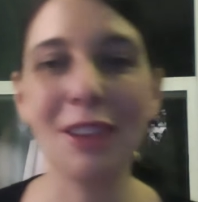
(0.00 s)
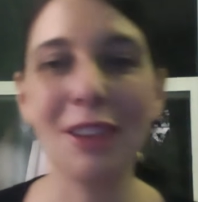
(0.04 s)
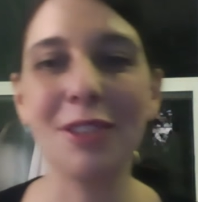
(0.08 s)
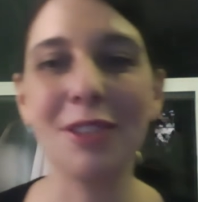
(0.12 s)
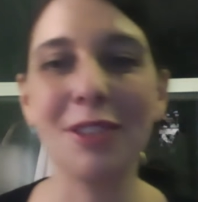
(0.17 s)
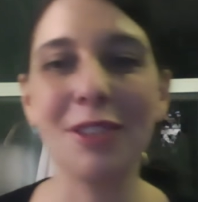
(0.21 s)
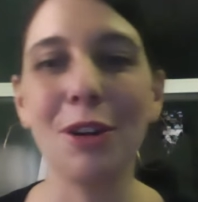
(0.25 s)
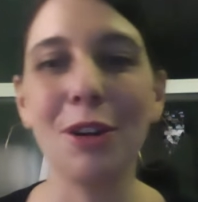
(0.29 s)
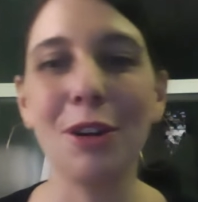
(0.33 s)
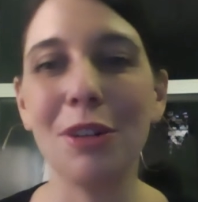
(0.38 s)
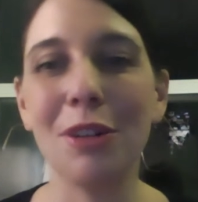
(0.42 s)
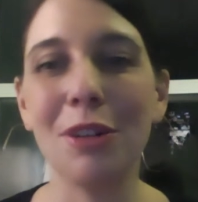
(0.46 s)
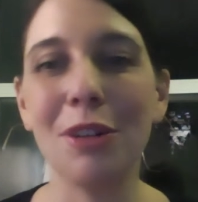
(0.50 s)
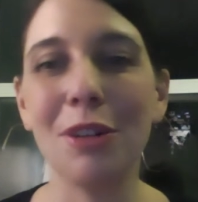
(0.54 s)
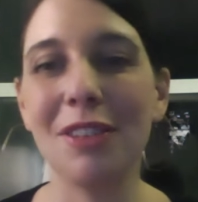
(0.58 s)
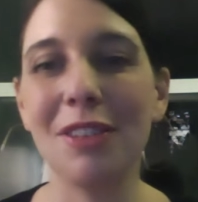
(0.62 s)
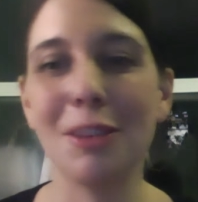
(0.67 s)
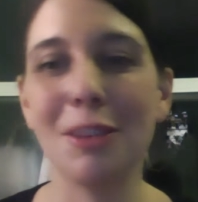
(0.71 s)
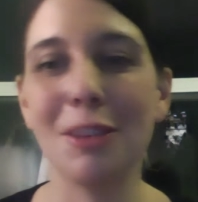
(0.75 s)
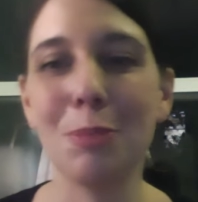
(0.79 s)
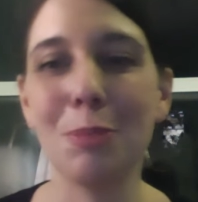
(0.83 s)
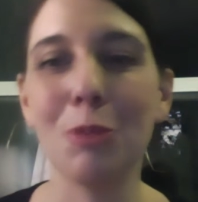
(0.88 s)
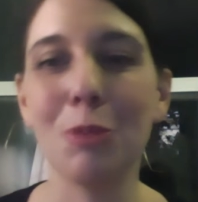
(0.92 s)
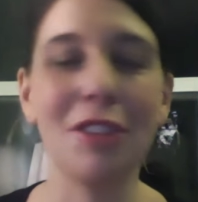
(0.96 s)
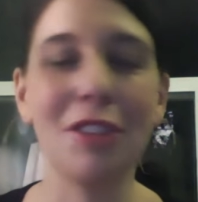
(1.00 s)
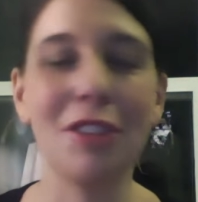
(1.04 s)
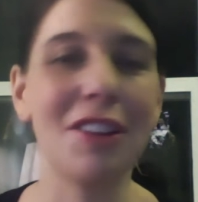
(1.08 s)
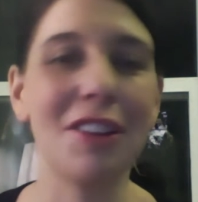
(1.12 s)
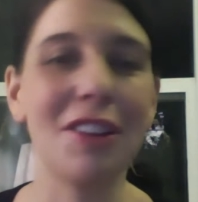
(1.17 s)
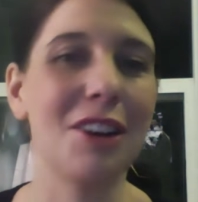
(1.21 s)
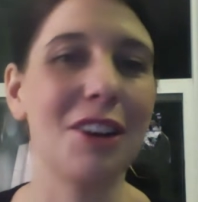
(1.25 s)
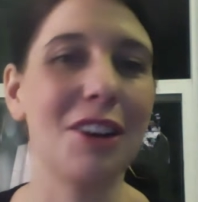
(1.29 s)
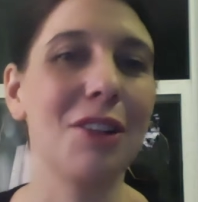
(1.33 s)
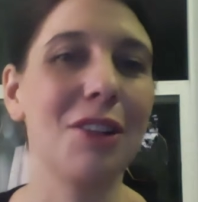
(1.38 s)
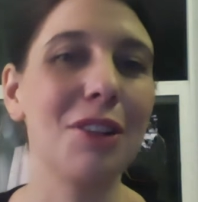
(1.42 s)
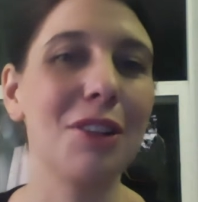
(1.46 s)
and so it's this person
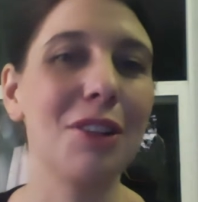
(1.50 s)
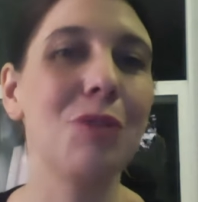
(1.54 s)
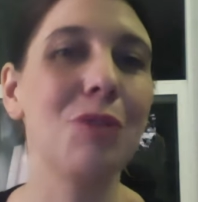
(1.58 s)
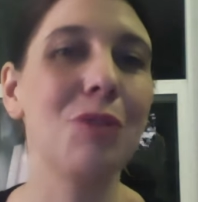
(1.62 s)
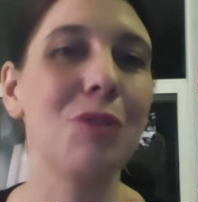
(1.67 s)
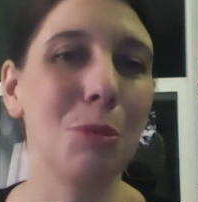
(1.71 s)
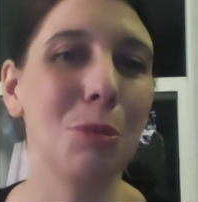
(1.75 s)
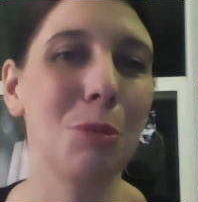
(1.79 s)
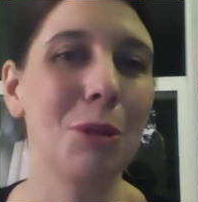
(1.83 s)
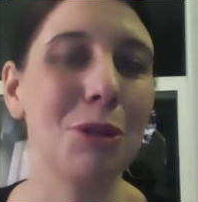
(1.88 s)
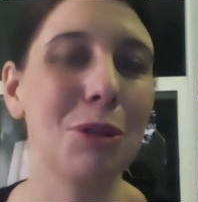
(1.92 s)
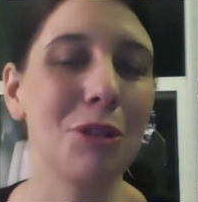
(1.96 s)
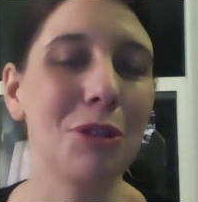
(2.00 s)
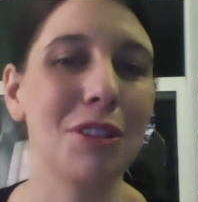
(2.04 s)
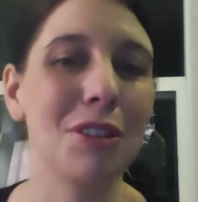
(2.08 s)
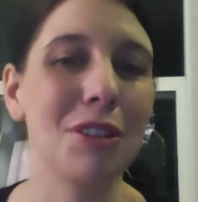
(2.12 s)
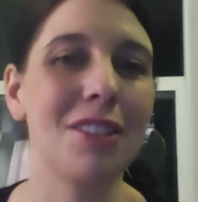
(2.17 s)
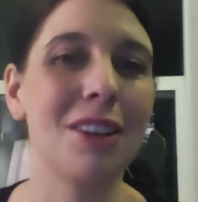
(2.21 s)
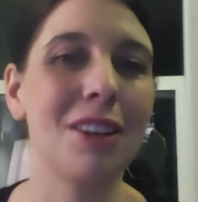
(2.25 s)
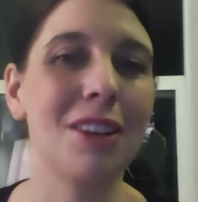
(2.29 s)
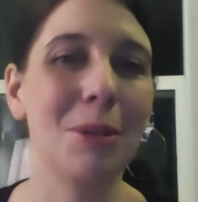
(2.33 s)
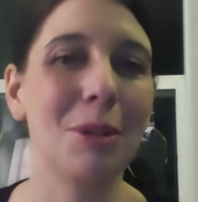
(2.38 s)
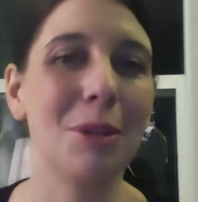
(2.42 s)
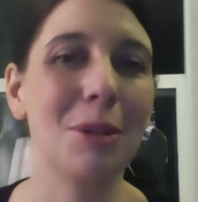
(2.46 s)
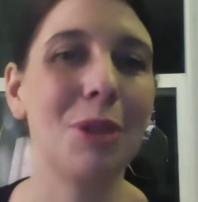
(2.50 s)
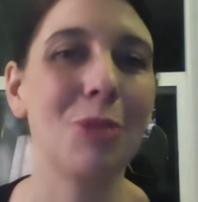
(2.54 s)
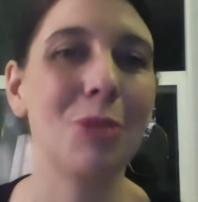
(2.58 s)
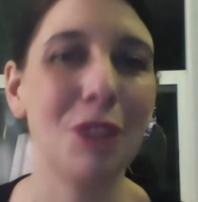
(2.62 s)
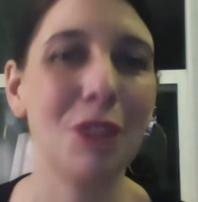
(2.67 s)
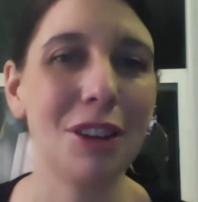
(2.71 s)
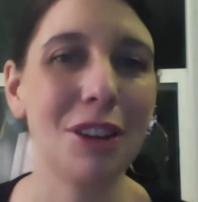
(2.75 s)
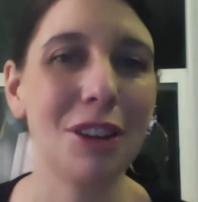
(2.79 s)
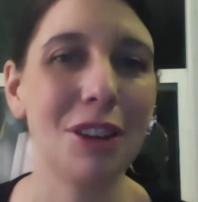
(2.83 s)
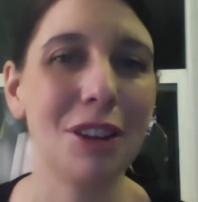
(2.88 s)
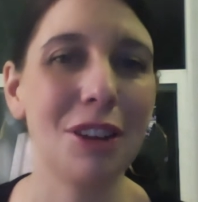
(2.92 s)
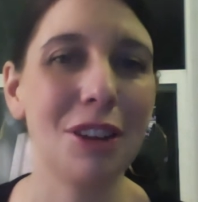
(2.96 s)
that kind of lives with me during the time that I'm
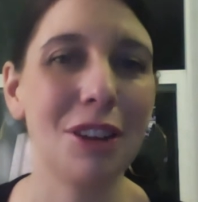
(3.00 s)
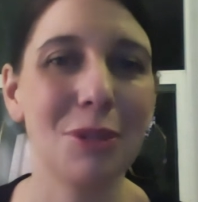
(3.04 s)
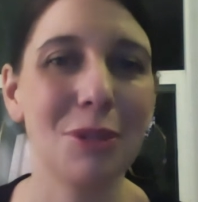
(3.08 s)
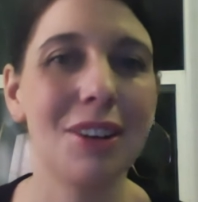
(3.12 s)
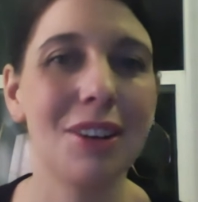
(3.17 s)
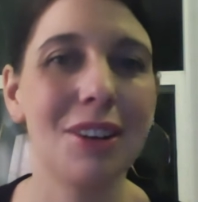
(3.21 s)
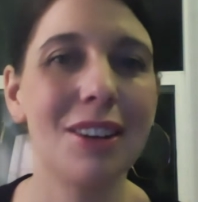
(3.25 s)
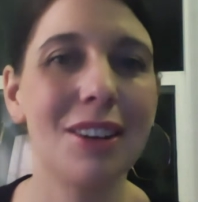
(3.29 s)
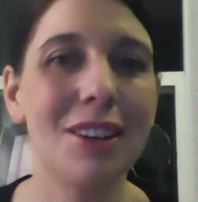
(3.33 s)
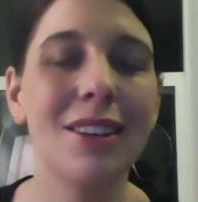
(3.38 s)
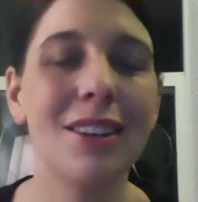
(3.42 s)
writing the story.